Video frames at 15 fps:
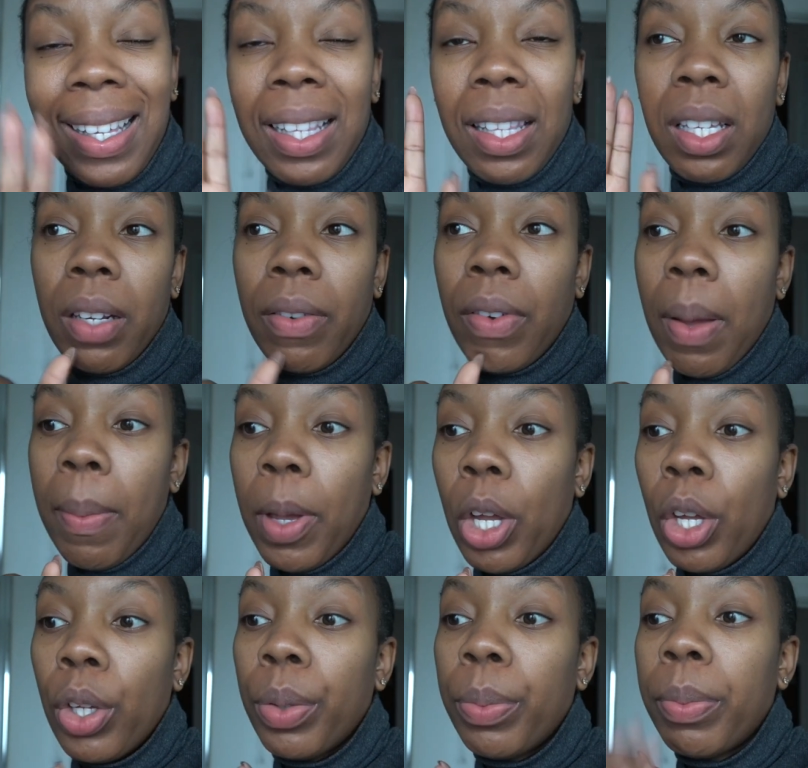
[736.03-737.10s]
And then I've come
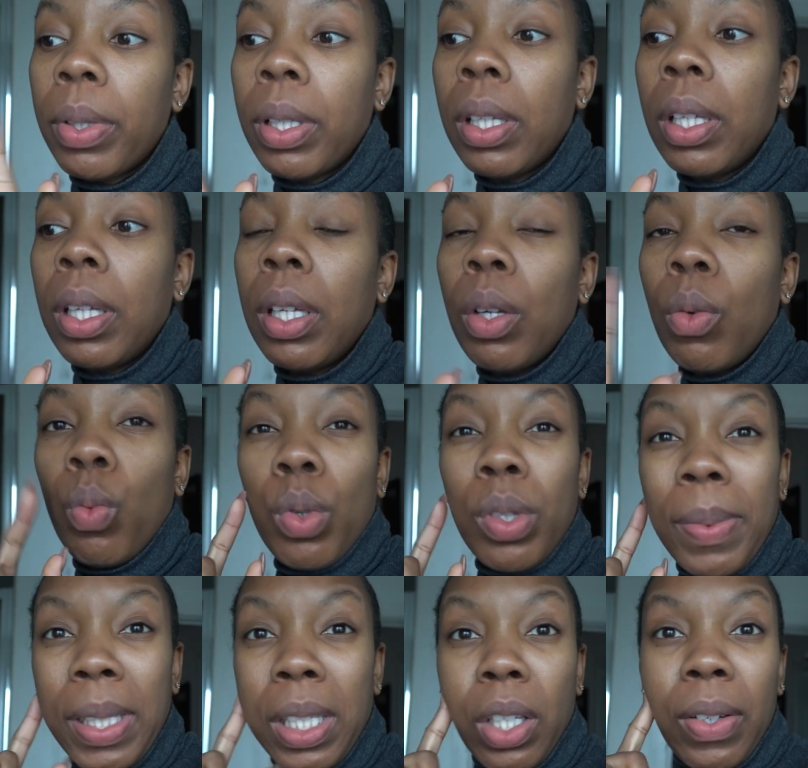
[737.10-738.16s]
home, was meant to